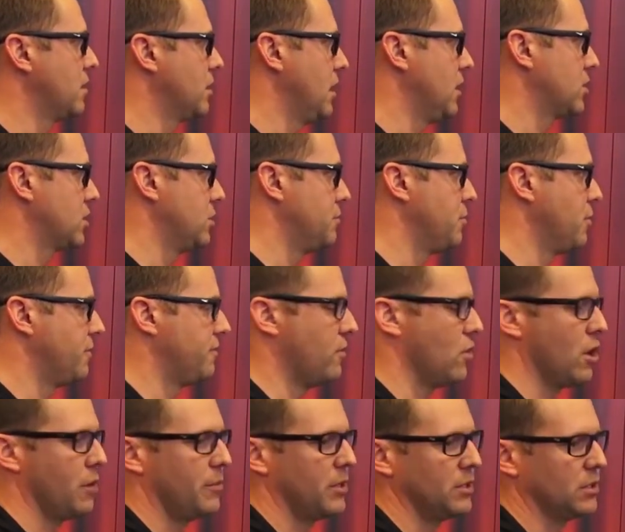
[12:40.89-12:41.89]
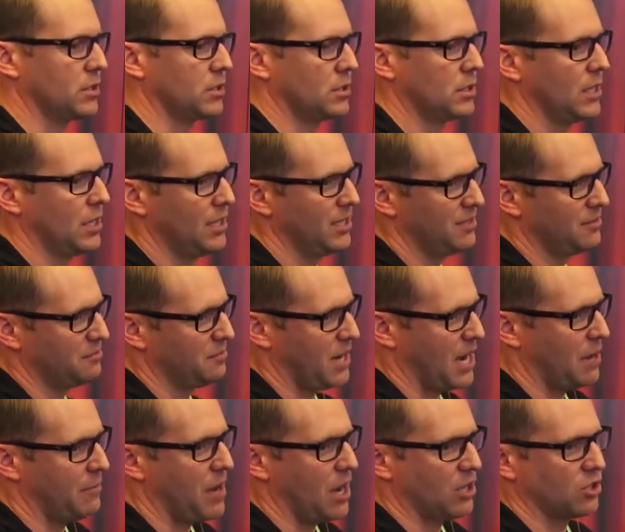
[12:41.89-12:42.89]
cluster performance
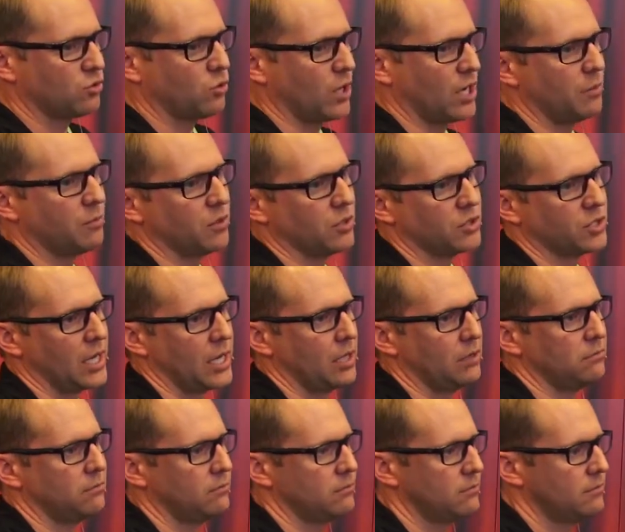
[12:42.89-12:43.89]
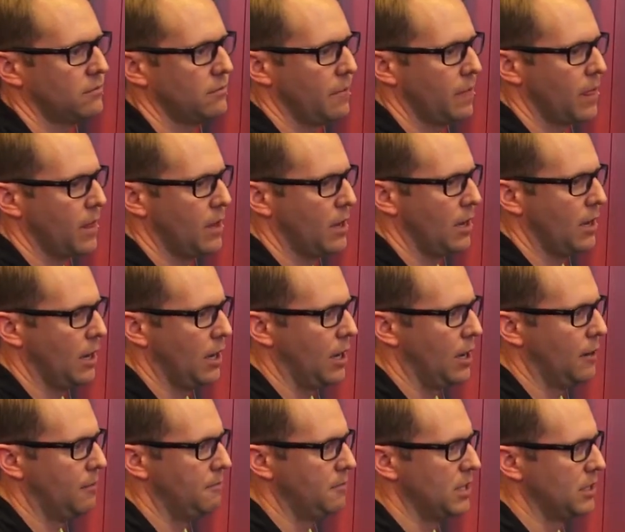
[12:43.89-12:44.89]
by about 20%
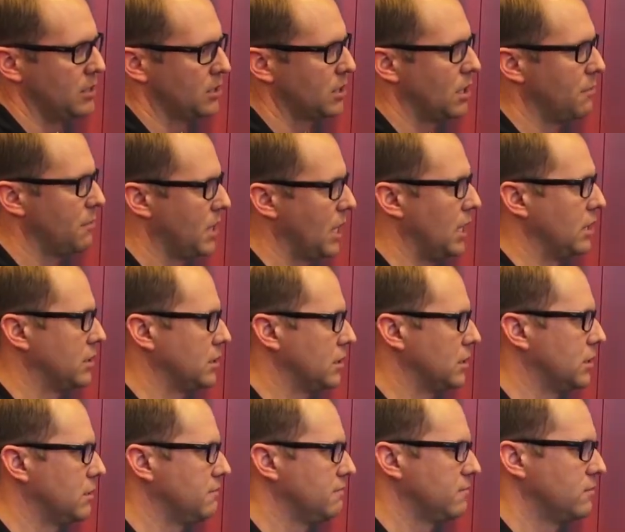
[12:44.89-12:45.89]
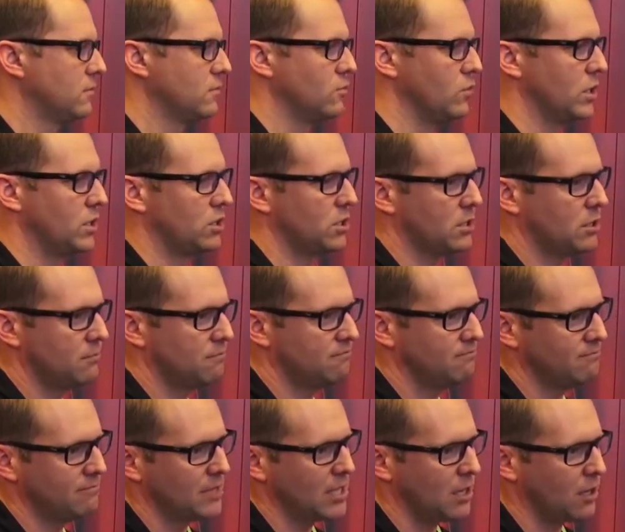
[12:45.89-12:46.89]
in some cases, which
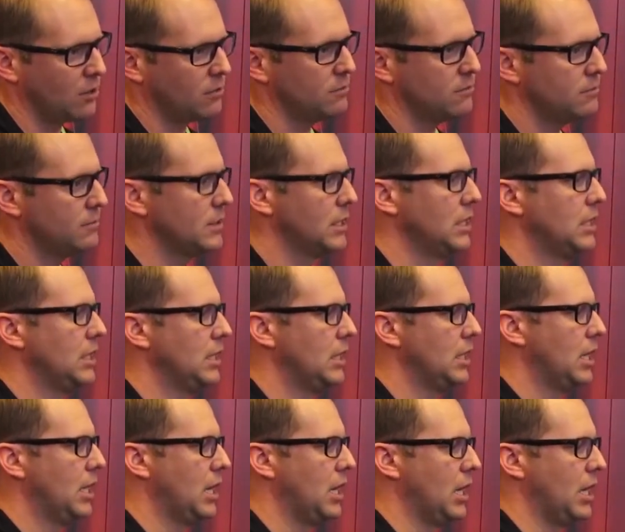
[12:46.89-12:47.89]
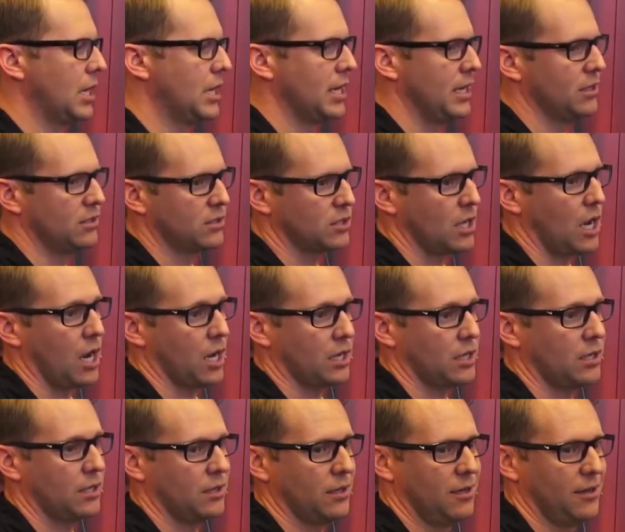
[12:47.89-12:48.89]
can suck
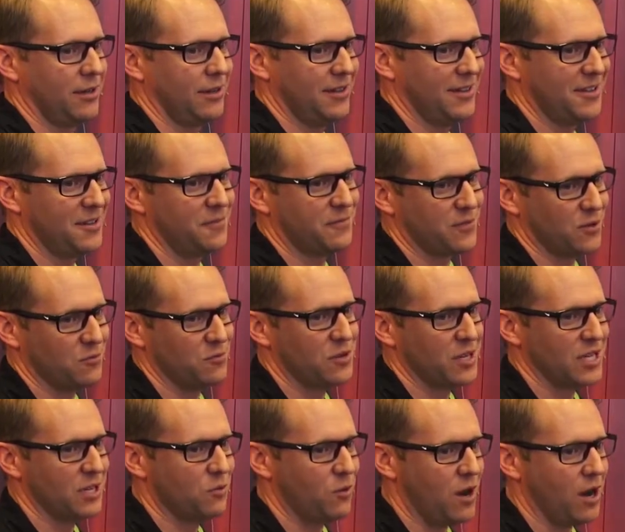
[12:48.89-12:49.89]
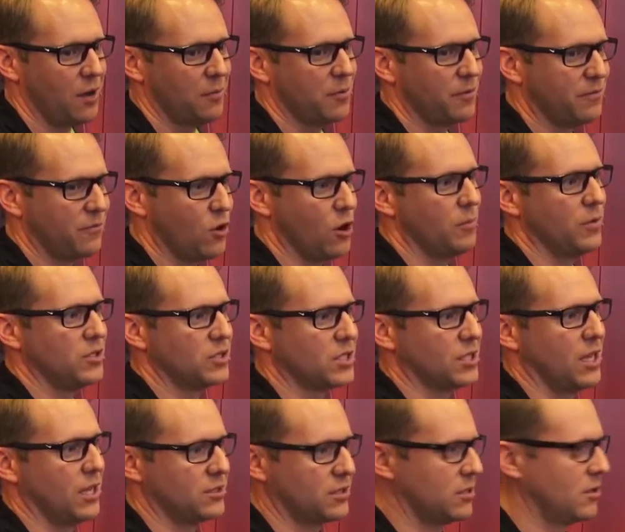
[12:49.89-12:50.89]
if you really want a performance
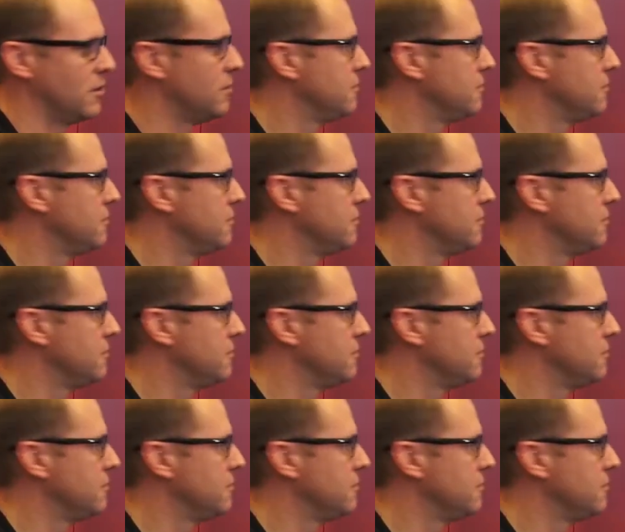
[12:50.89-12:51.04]
cluster.